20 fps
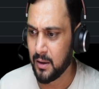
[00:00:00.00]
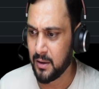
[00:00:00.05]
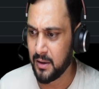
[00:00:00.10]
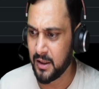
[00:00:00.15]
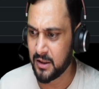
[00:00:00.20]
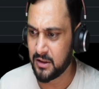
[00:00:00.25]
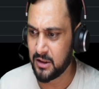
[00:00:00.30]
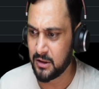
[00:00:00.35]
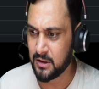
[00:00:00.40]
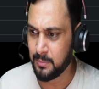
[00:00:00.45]

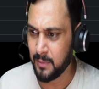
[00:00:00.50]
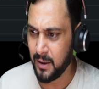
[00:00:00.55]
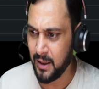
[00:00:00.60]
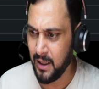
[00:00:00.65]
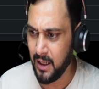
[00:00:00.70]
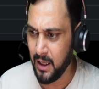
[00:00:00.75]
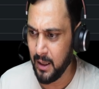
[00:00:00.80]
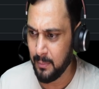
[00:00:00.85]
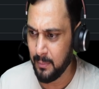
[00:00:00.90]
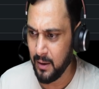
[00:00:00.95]
this is my
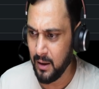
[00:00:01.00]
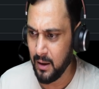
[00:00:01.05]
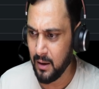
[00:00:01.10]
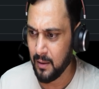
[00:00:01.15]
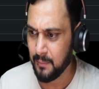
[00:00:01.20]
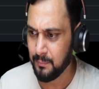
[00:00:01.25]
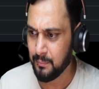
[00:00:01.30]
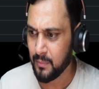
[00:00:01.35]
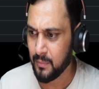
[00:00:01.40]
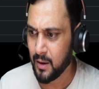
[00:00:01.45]
label,
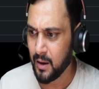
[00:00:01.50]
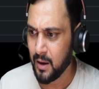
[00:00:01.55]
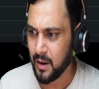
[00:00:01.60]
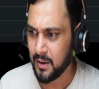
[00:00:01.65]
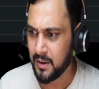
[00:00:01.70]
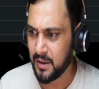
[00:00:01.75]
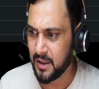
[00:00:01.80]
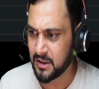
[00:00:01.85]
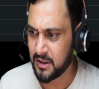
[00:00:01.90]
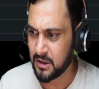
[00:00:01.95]

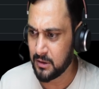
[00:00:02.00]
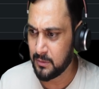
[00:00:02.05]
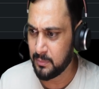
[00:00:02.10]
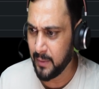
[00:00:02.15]
this is